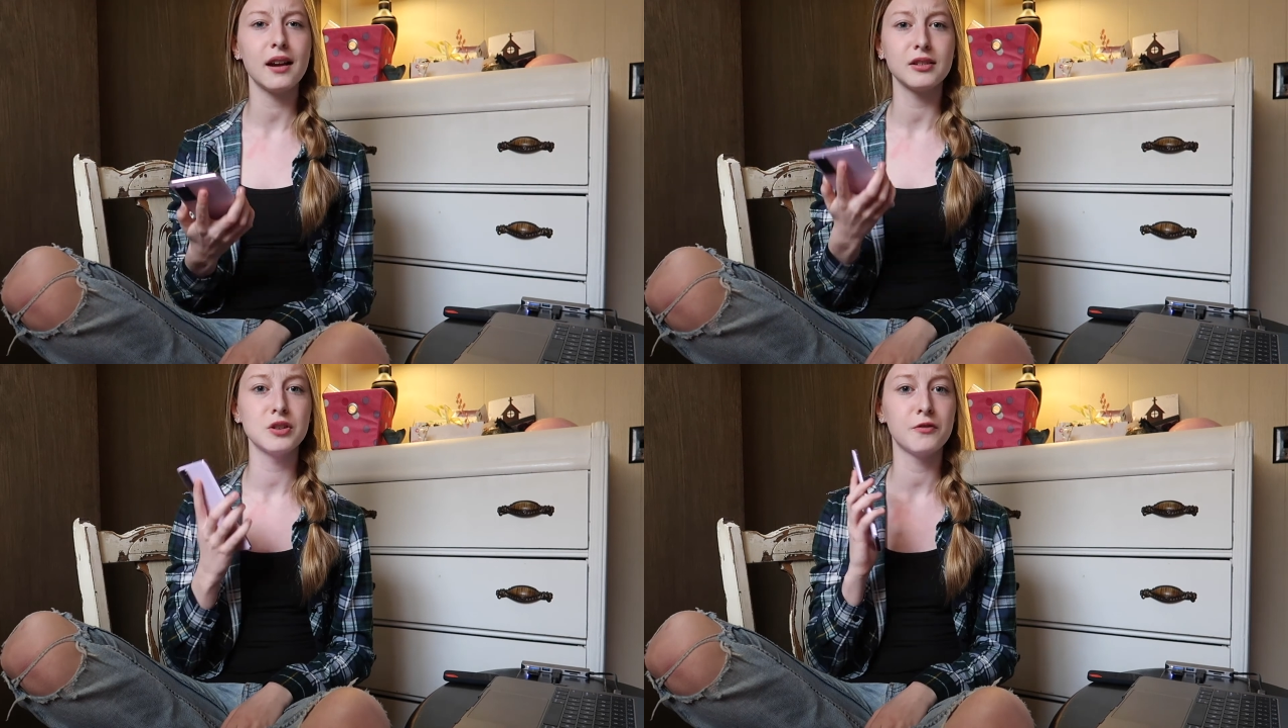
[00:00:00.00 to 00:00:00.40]

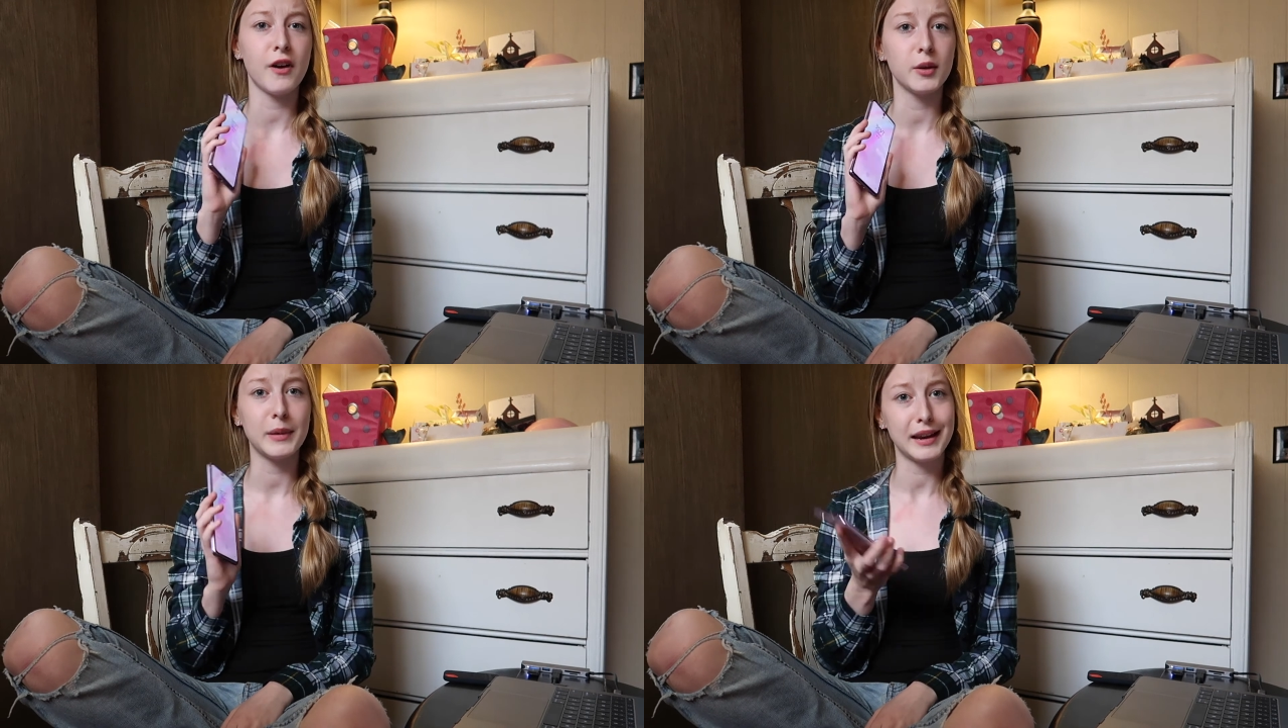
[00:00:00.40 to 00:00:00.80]
and also
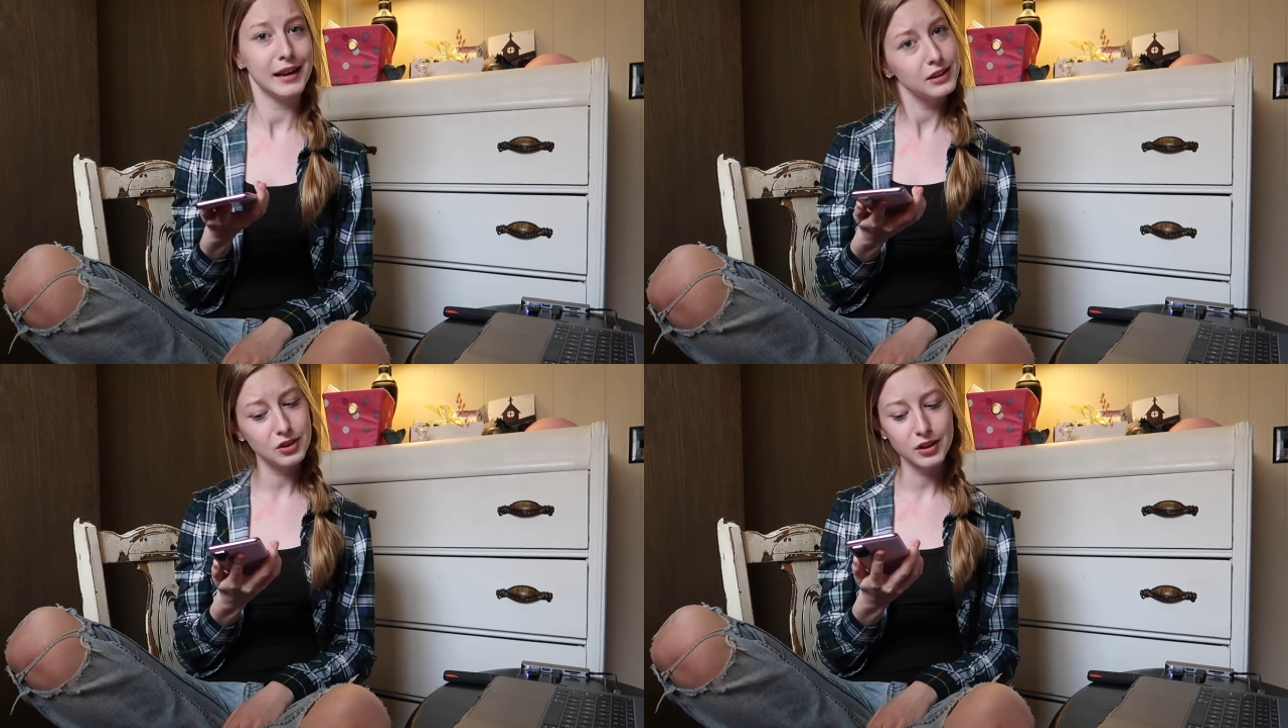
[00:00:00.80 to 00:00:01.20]
follow me on
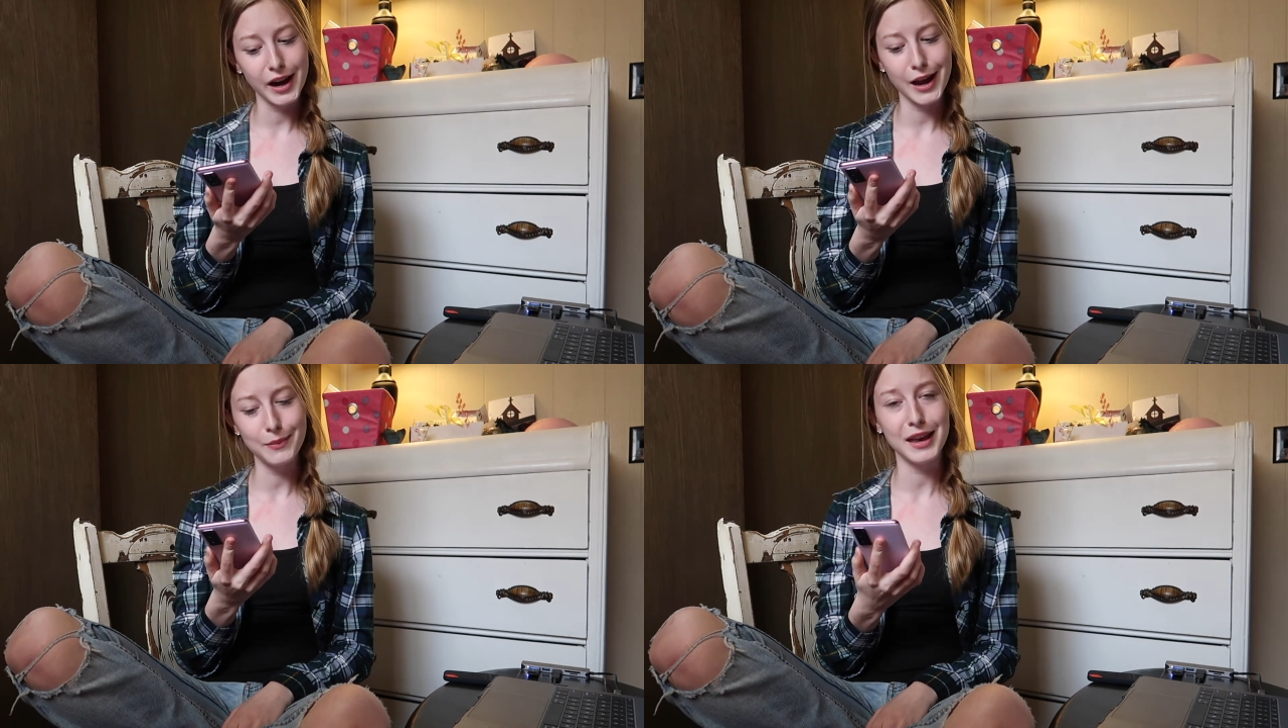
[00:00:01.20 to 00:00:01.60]

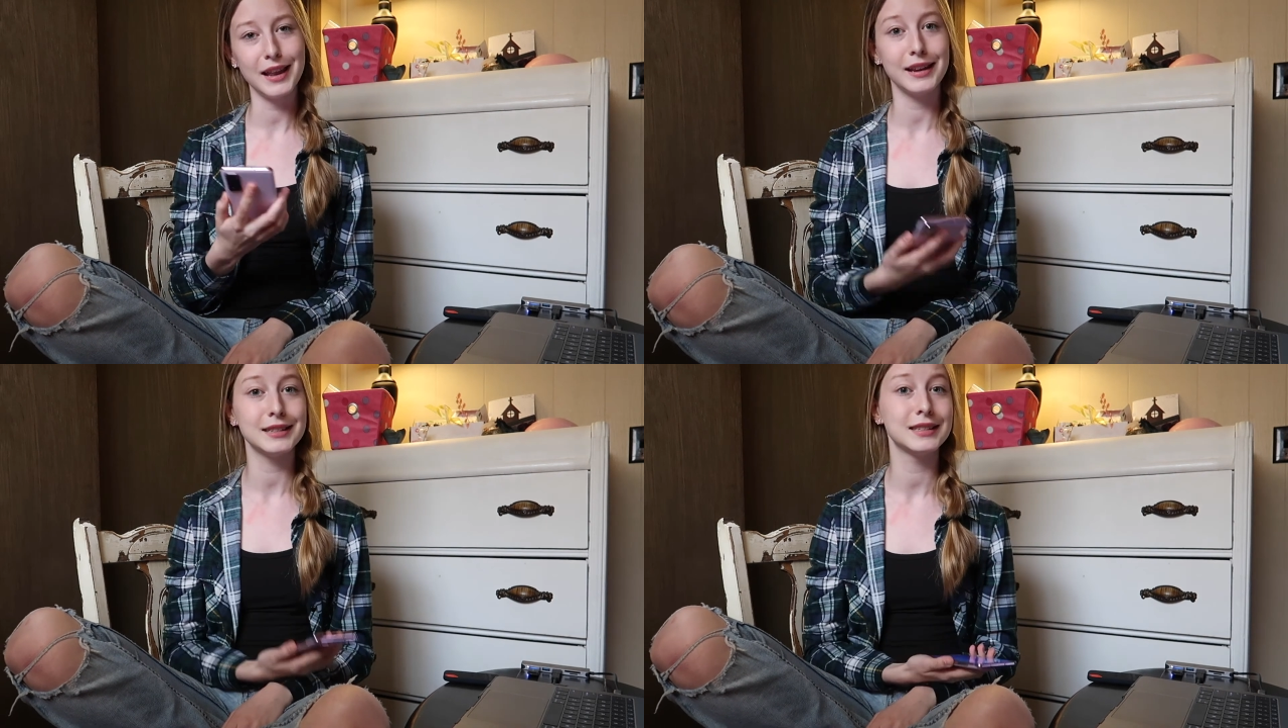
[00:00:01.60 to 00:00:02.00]

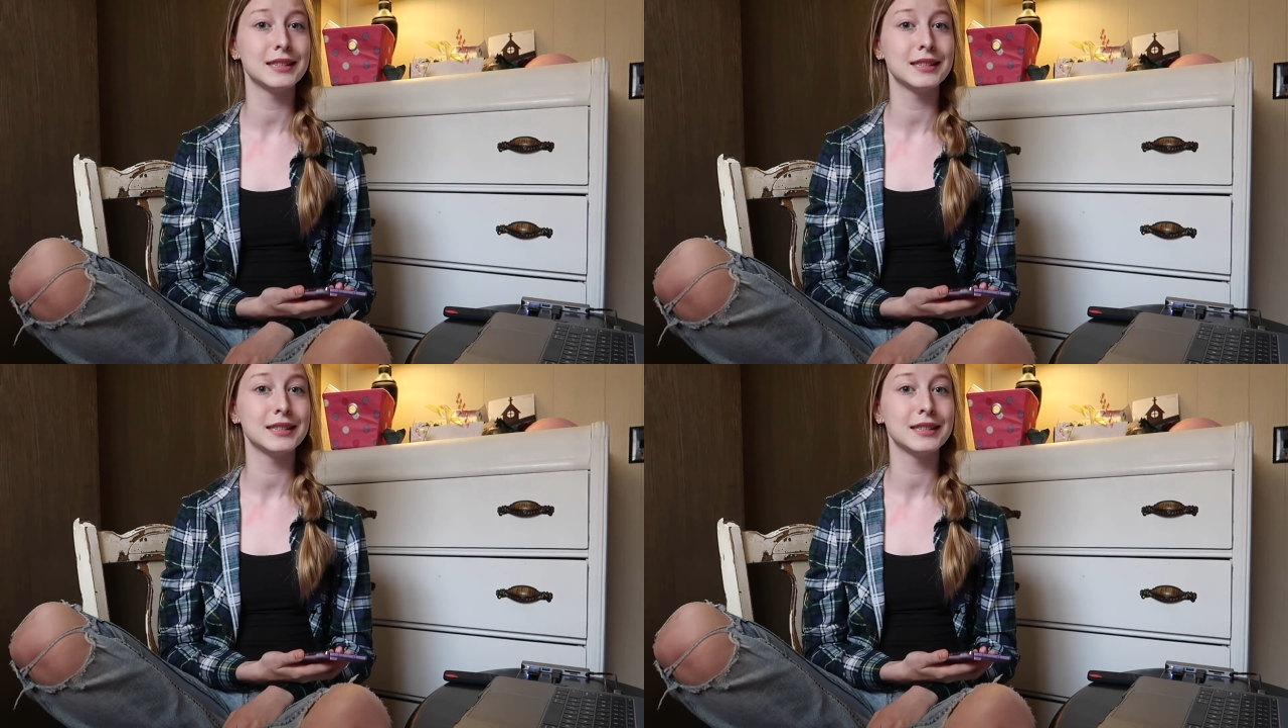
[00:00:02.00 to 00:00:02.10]
Instagram.